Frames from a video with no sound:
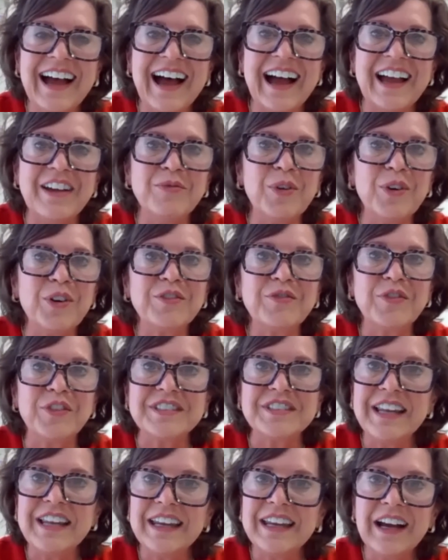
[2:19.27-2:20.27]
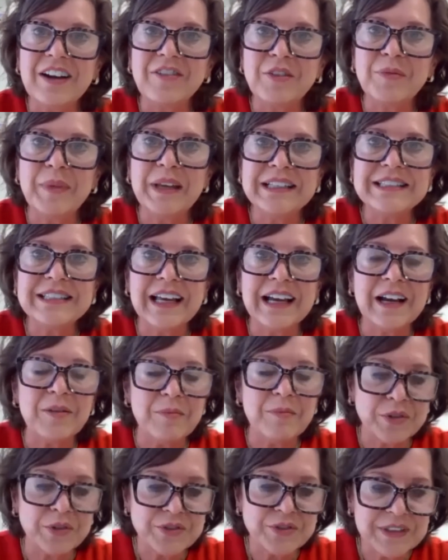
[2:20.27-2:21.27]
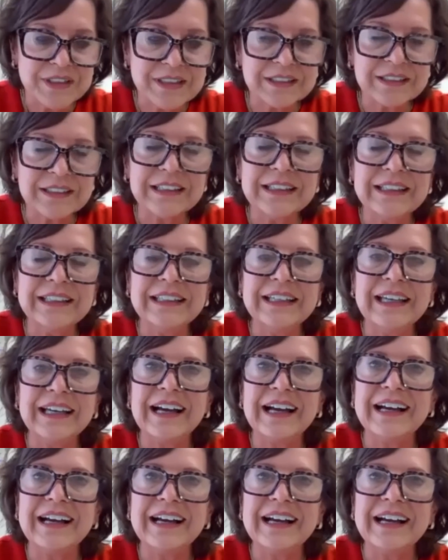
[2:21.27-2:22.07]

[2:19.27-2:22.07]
I've worked for state government. Most recently,